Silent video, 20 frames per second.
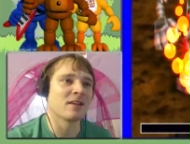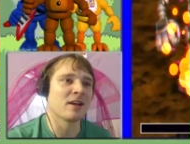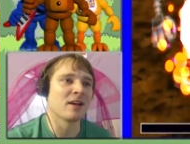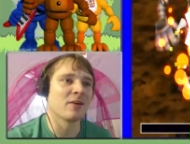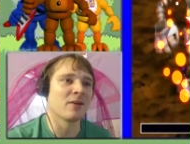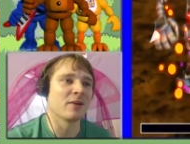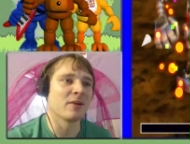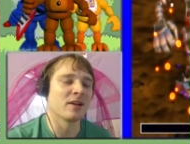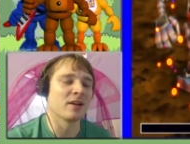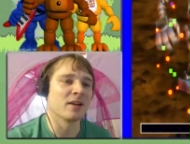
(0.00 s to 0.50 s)

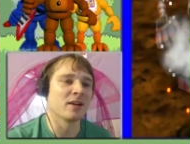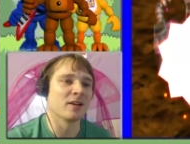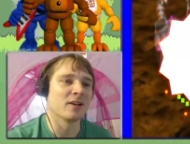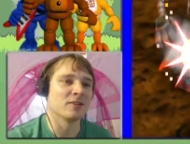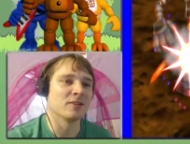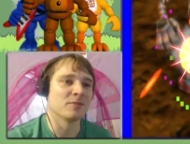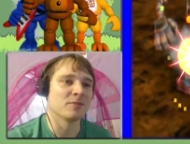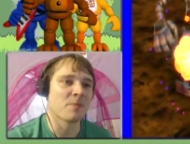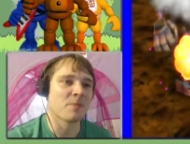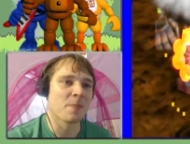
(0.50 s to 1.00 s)
There we
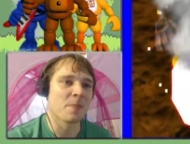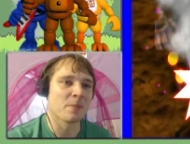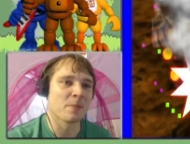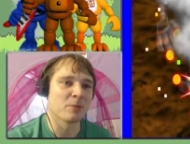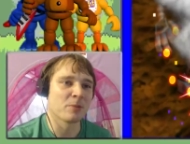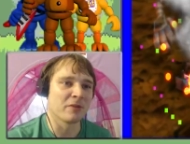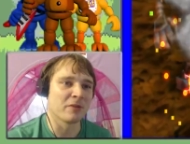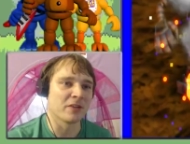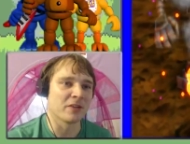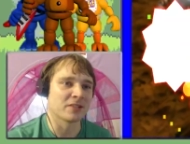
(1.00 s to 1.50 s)
go.
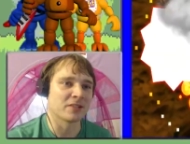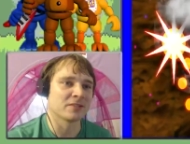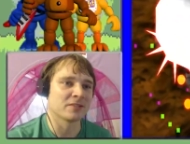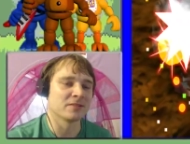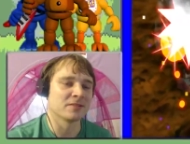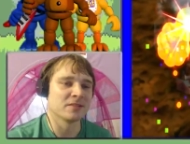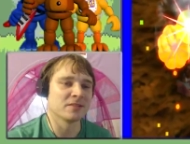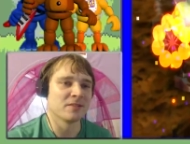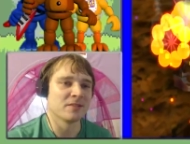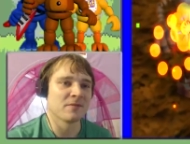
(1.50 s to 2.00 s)
Perfect.
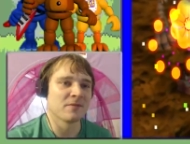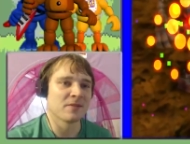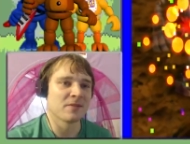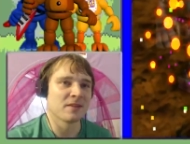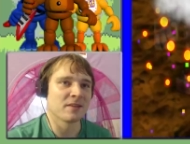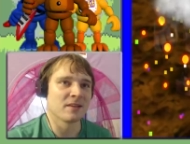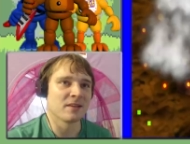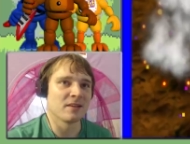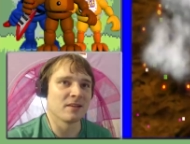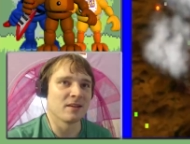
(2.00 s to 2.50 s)

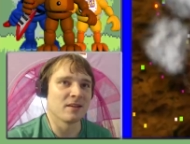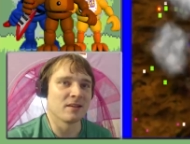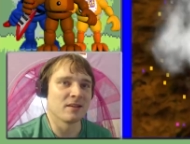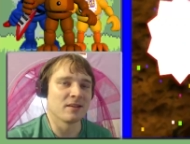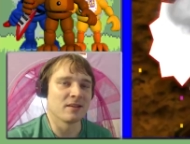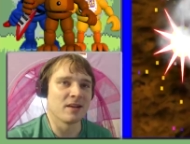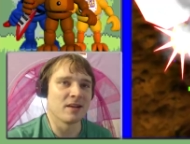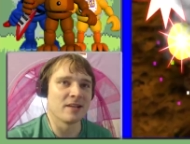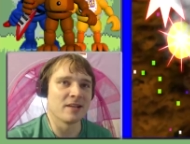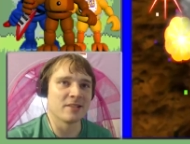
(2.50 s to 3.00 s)

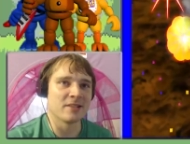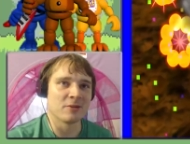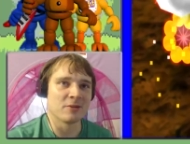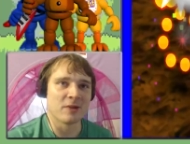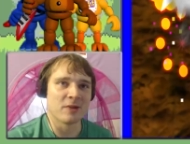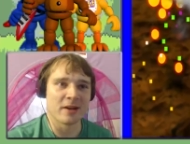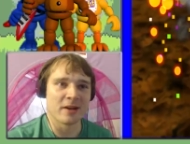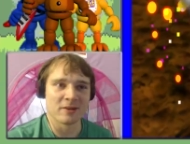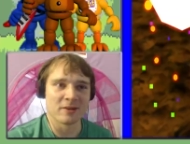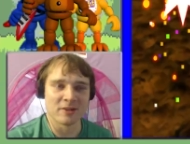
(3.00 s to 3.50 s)
I did
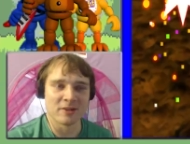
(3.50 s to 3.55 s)
ride it